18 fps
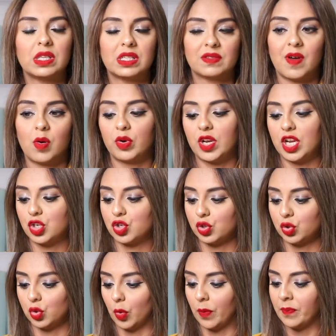this
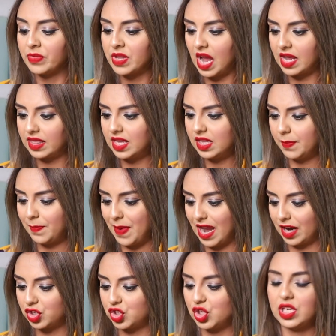foundation though. I think the
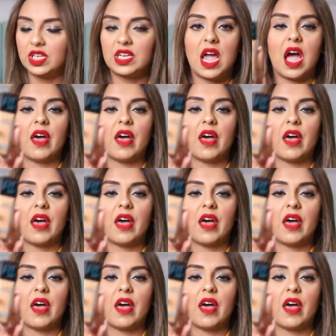packaging,